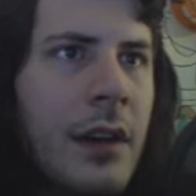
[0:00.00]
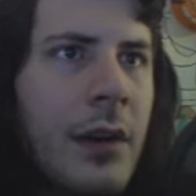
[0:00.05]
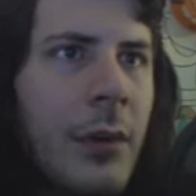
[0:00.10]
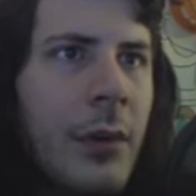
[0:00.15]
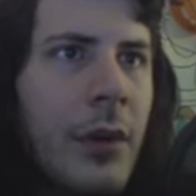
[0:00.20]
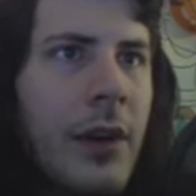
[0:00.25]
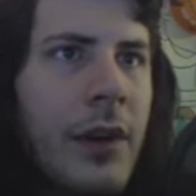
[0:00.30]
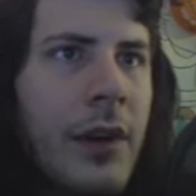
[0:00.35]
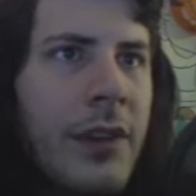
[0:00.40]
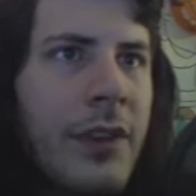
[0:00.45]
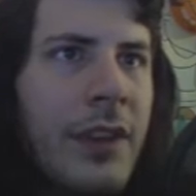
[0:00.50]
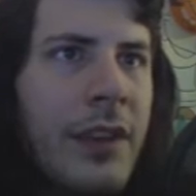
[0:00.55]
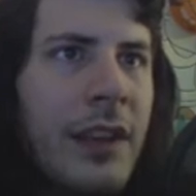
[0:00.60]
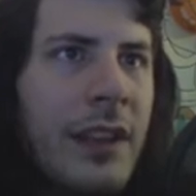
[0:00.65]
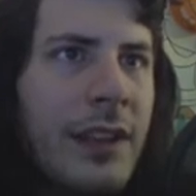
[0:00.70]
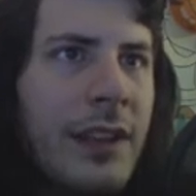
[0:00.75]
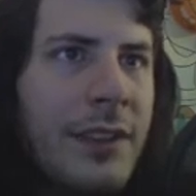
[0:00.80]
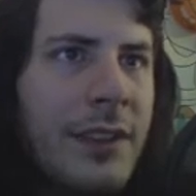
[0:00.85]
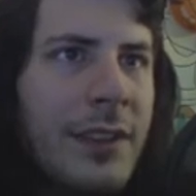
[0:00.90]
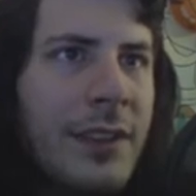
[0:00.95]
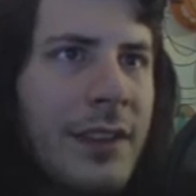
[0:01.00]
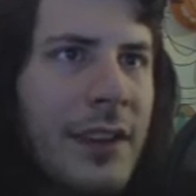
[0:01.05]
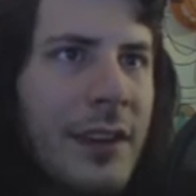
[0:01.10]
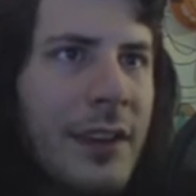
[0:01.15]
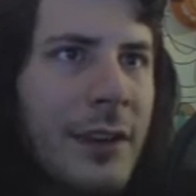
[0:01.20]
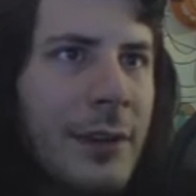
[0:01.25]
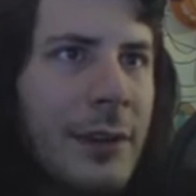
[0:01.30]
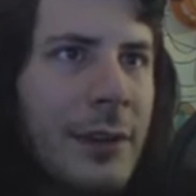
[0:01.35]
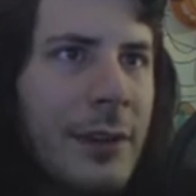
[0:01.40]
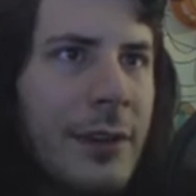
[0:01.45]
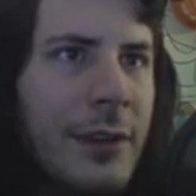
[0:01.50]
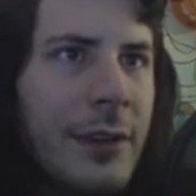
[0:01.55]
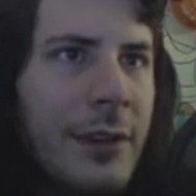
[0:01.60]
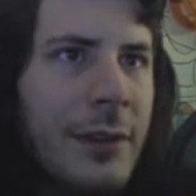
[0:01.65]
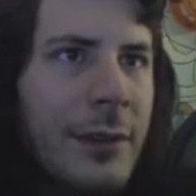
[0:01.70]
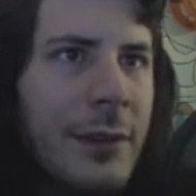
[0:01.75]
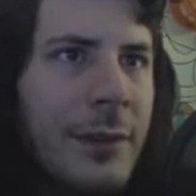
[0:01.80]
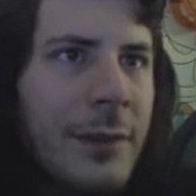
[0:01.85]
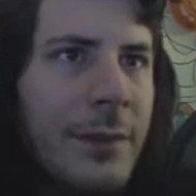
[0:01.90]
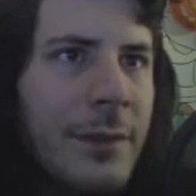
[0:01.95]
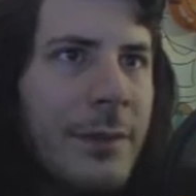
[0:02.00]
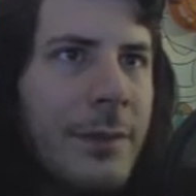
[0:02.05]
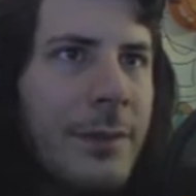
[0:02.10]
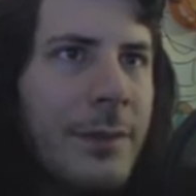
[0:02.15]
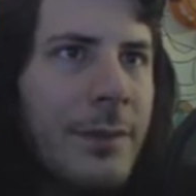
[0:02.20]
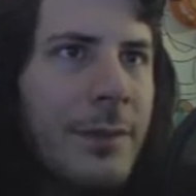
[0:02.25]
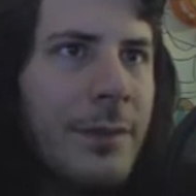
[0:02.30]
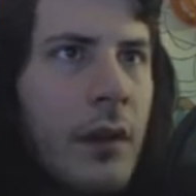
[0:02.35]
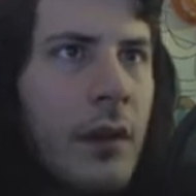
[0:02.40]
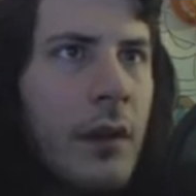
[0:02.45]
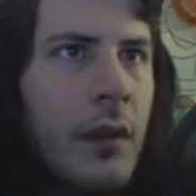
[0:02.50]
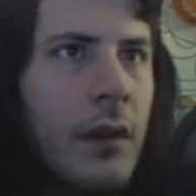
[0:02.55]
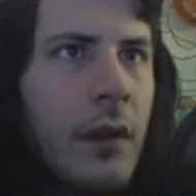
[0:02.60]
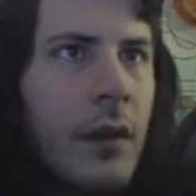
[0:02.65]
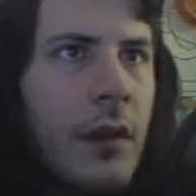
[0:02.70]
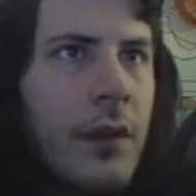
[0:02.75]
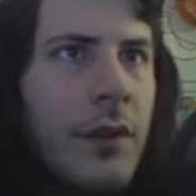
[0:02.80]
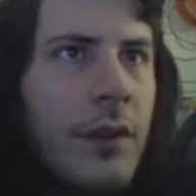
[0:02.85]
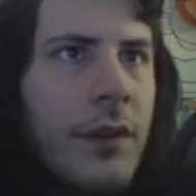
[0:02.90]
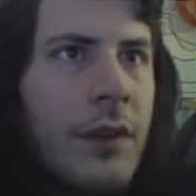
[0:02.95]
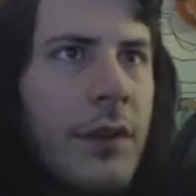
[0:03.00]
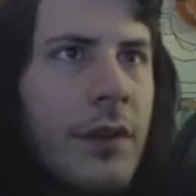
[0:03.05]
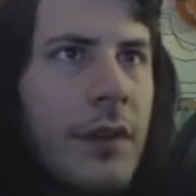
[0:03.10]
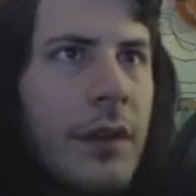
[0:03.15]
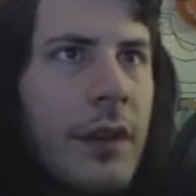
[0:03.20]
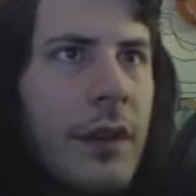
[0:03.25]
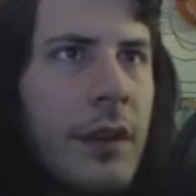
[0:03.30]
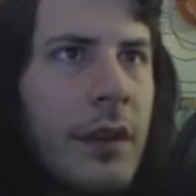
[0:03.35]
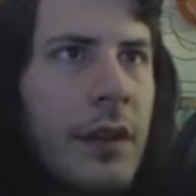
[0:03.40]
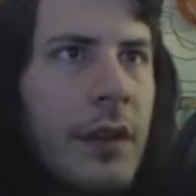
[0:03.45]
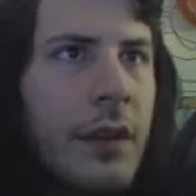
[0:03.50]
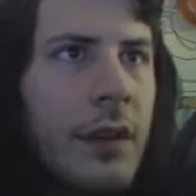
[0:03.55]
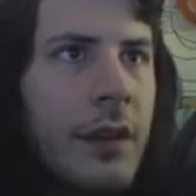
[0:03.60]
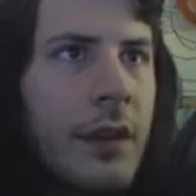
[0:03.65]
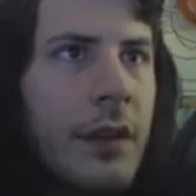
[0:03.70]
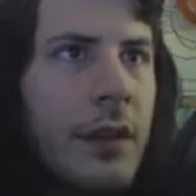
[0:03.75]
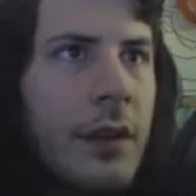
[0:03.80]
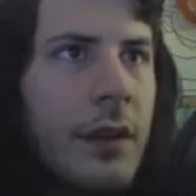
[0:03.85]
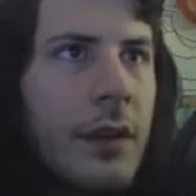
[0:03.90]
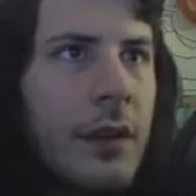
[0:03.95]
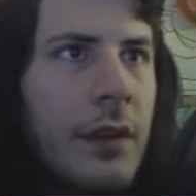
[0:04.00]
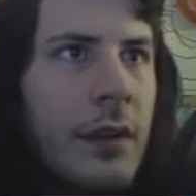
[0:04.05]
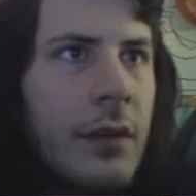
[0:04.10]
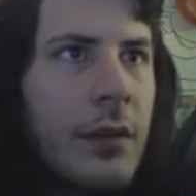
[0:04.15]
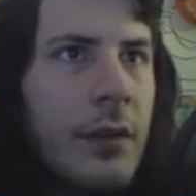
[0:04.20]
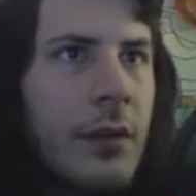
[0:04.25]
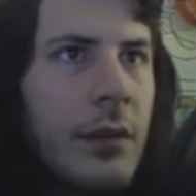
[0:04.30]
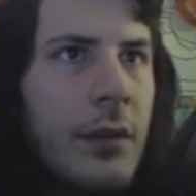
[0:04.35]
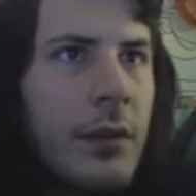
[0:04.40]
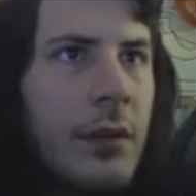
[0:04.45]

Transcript: Where is the glitched zone? Let's see.